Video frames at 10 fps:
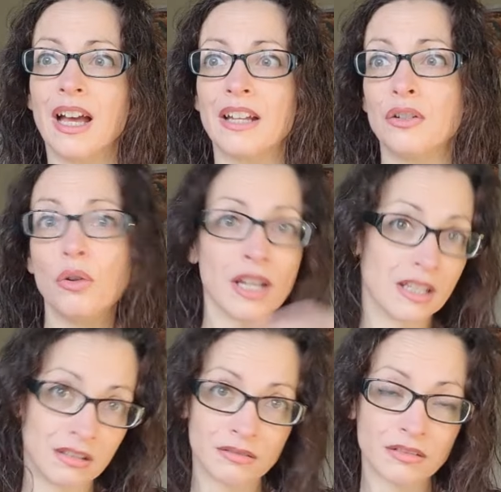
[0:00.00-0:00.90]
and
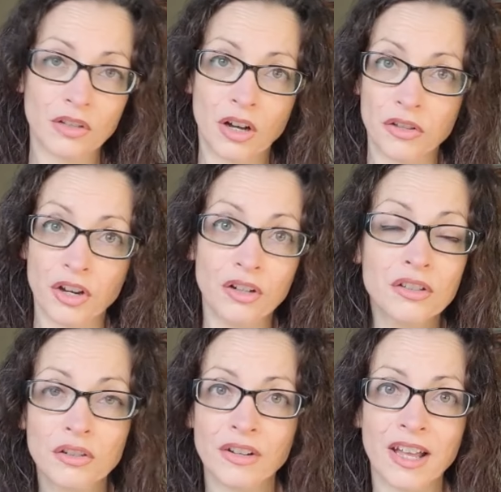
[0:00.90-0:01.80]
looking other
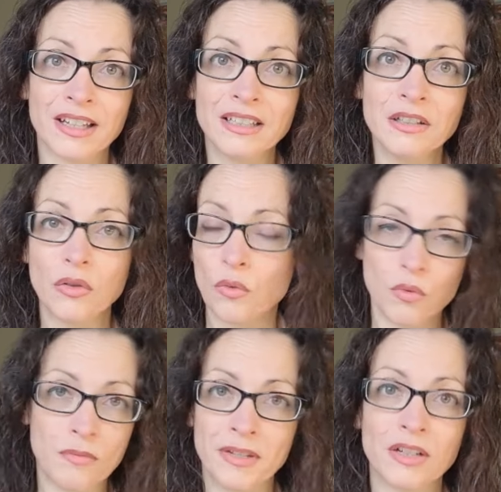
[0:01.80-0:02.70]
girls online or
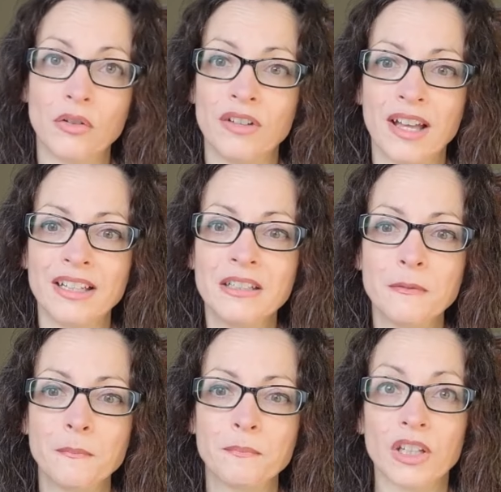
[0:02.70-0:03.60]
women online,
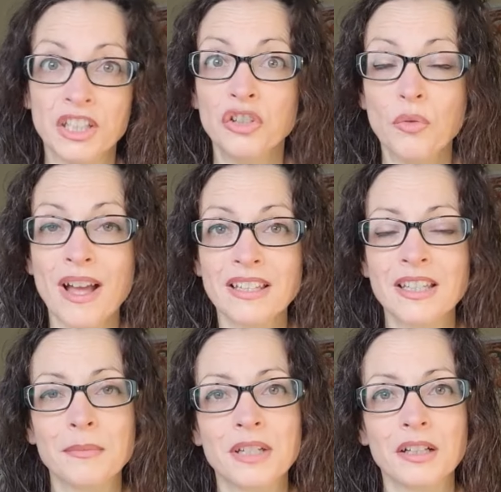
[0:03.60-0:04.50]
need to ask
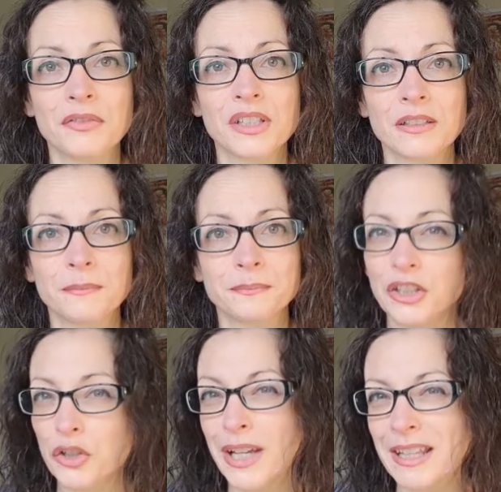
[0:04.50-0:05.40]
themselves
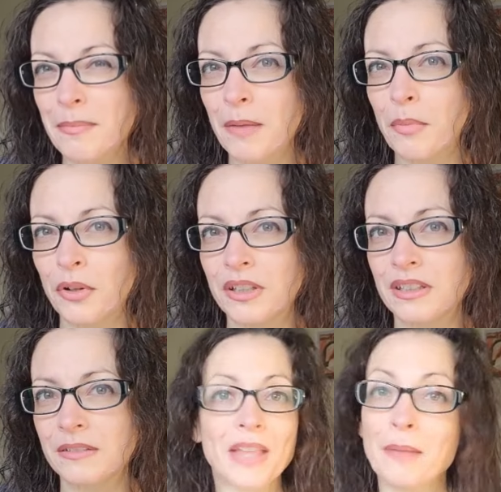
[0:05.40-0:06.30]
do you get my
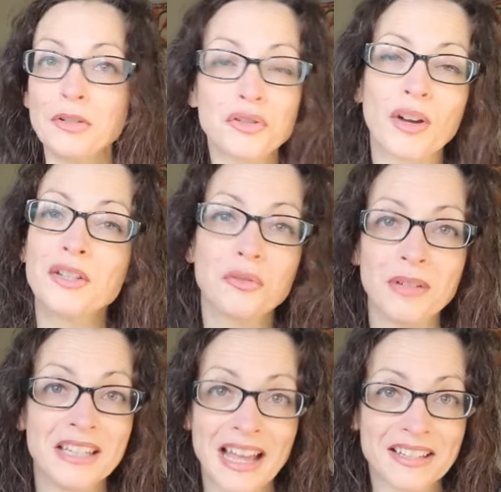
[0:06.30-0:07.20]
point? I'm not trying to
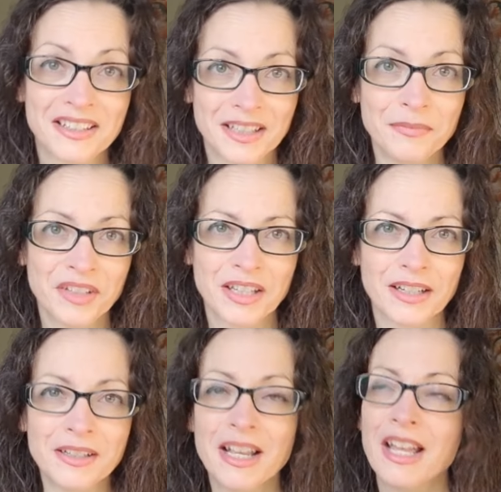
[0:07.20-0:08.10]
be nasty
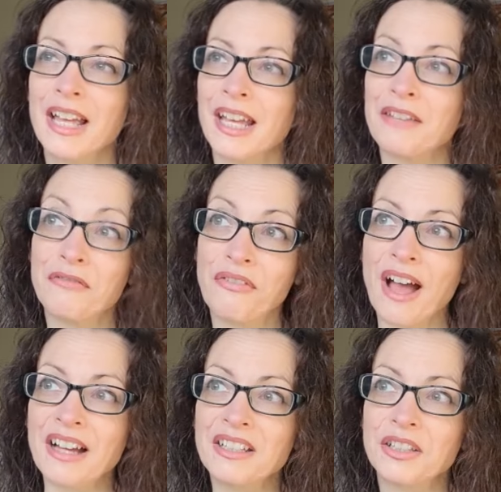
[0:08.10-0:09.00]
here. In
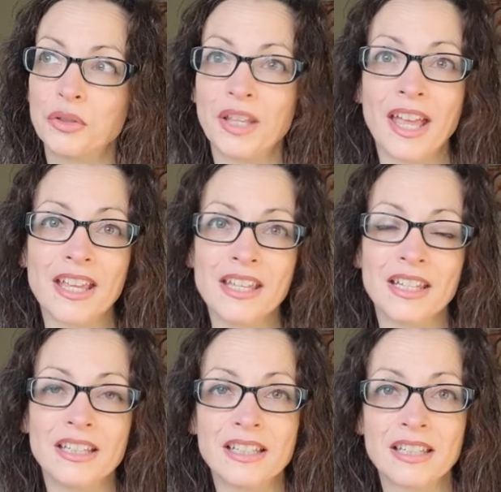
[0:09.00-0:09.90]
fact, today
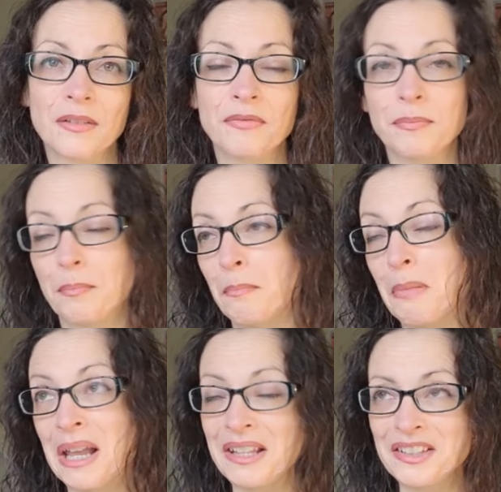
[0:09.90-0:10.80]
is
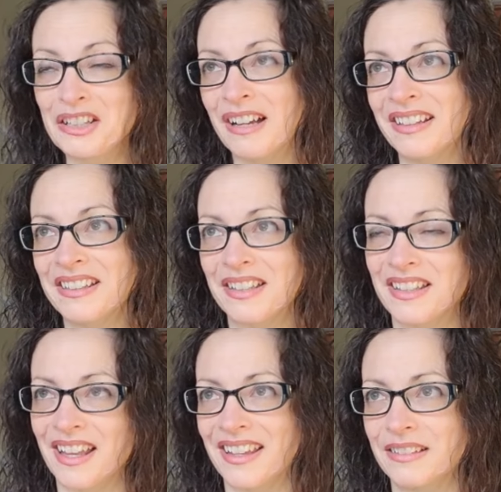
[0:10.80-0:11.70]
Valentine's
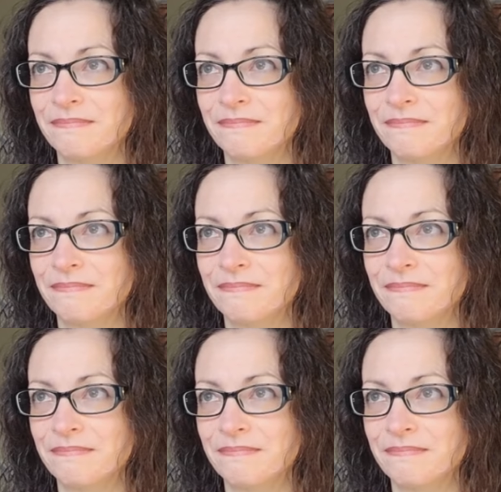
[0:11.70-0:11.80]
Day.